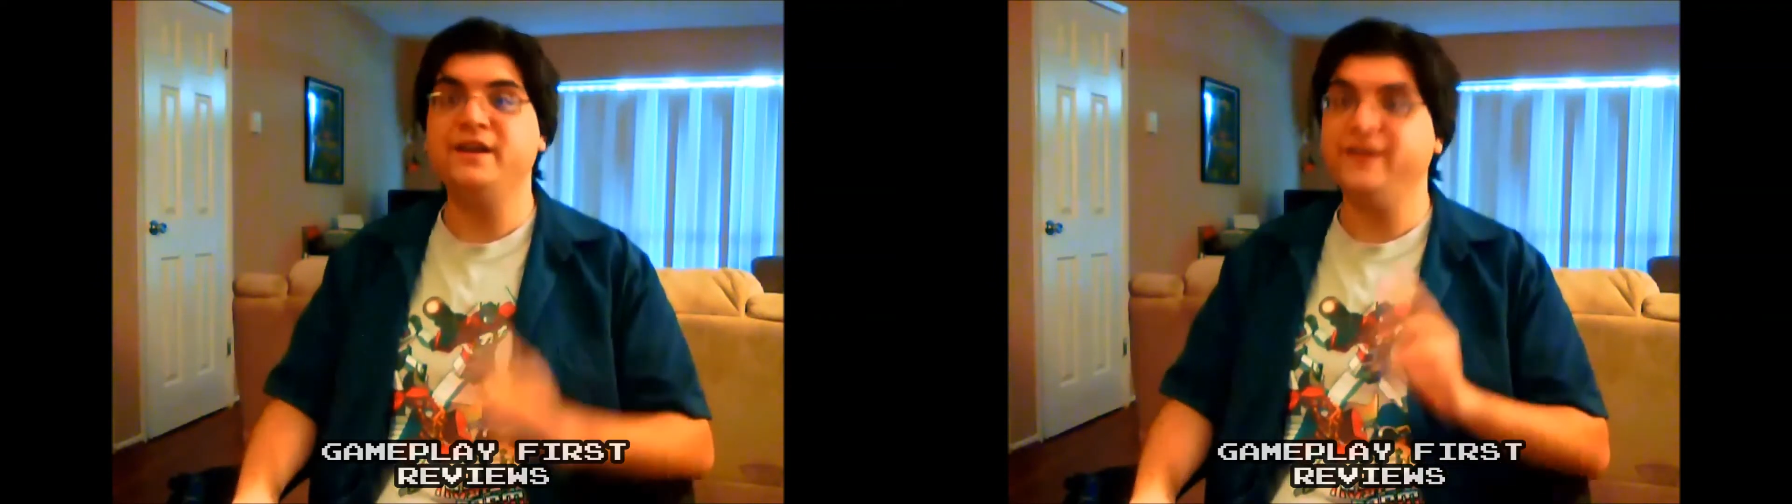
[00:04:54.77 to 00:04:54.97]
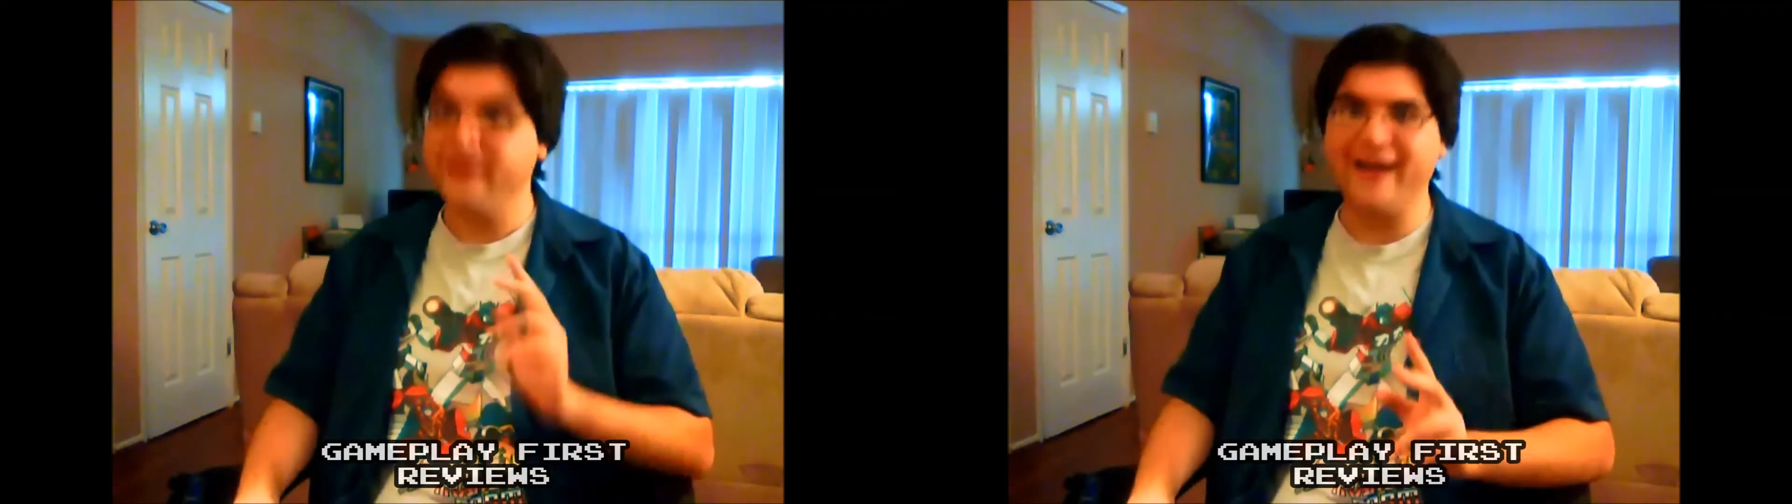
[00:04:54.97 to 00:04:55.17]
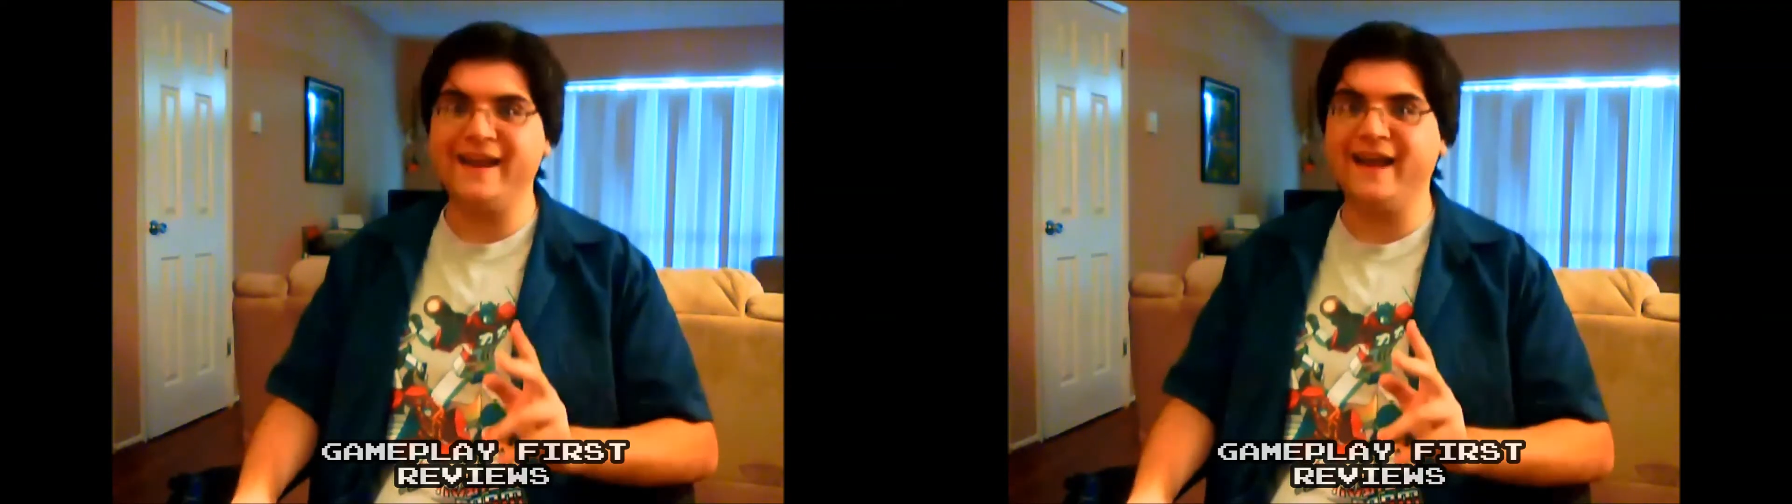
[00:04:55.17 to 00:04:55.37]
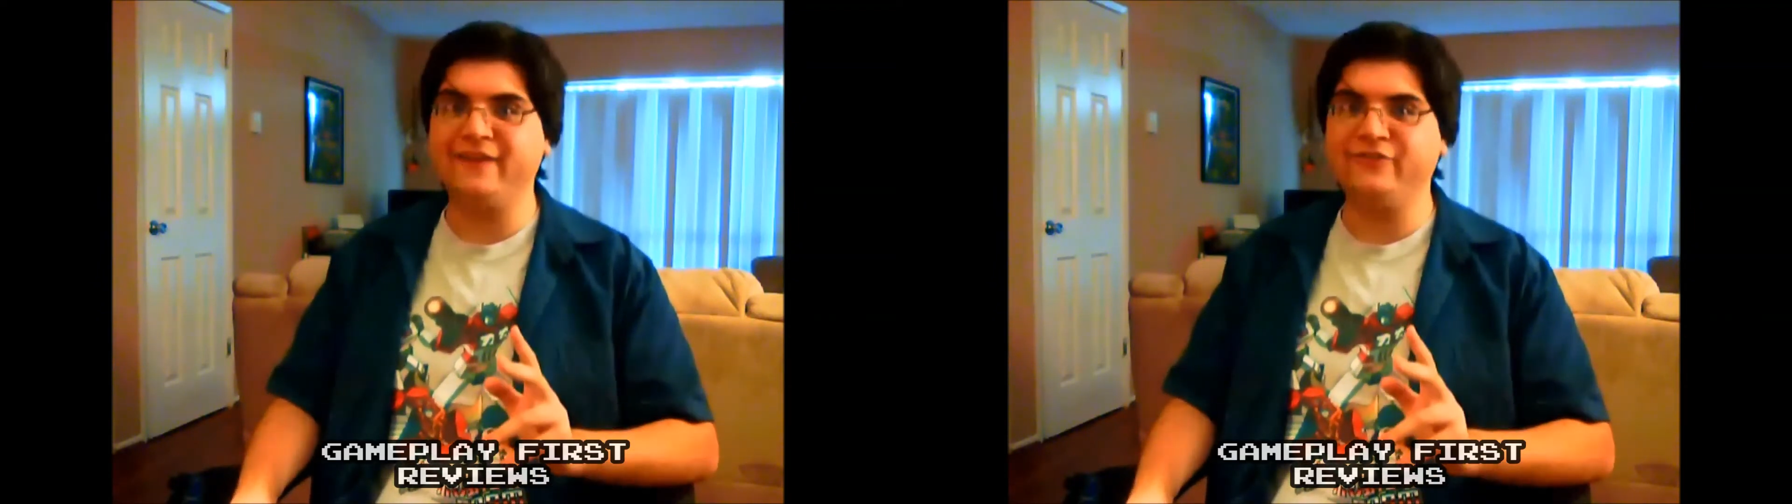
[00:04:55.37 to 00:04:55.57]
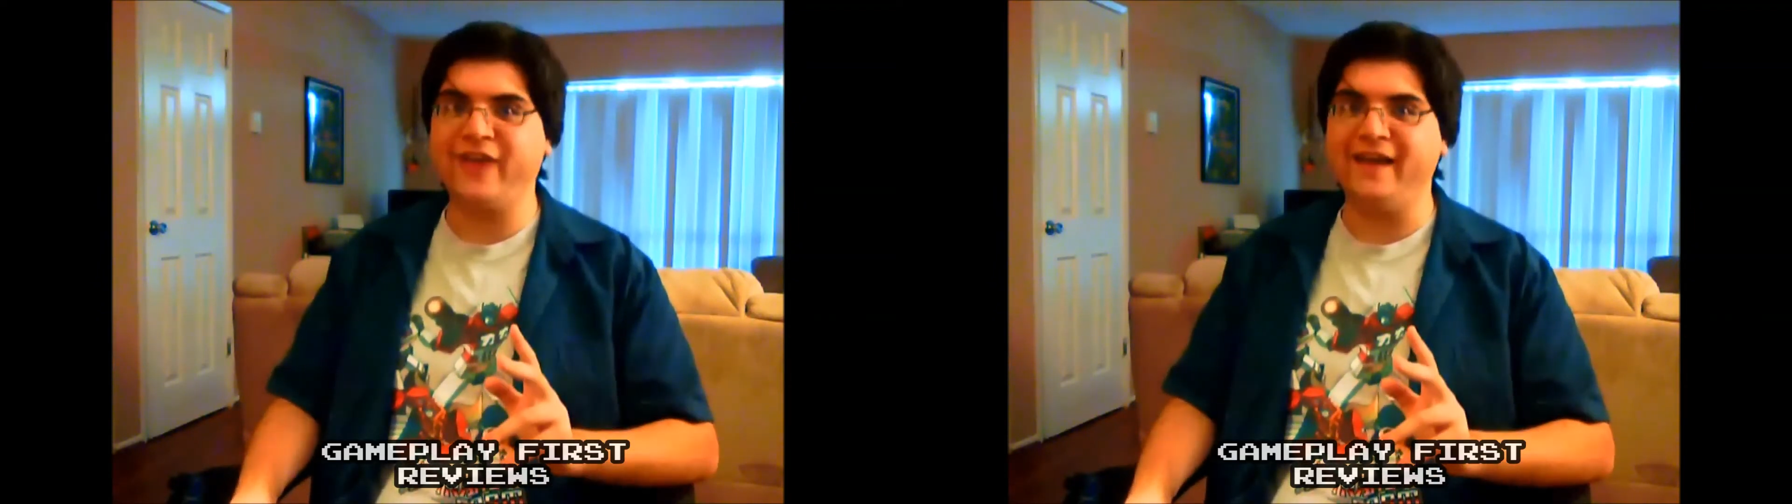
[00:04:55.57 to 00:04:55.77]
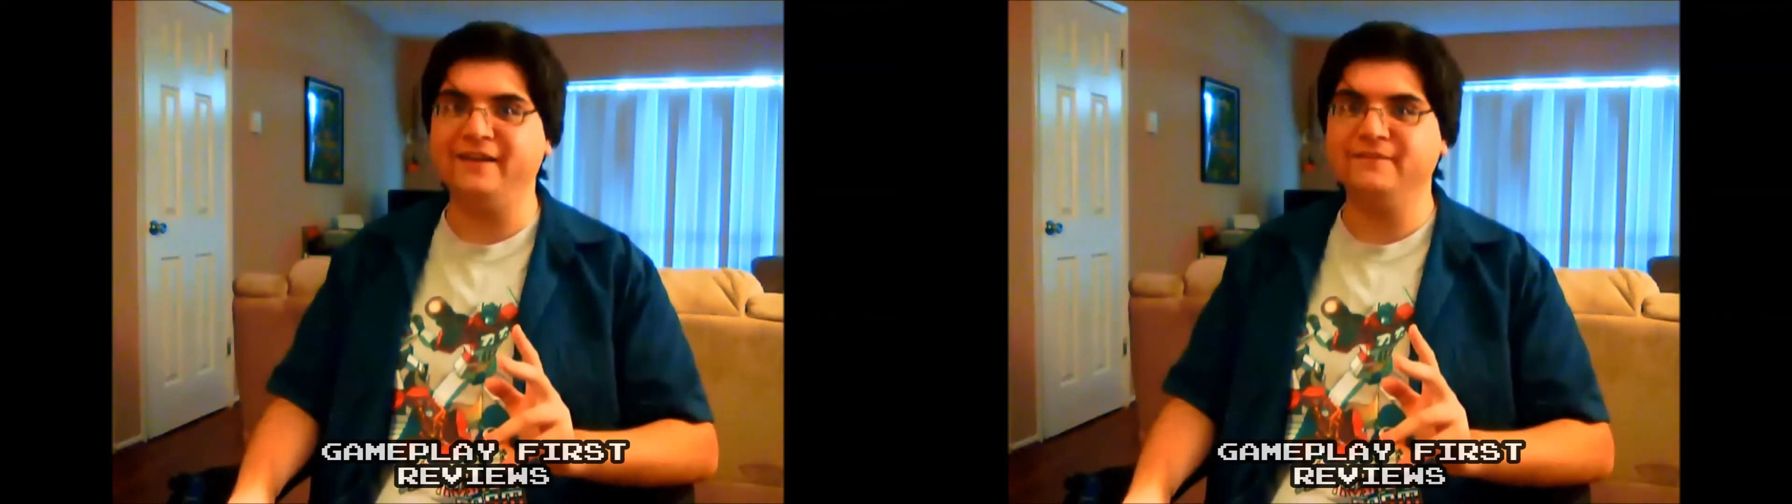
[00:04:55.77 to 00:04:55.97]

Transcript: 9 out of 10.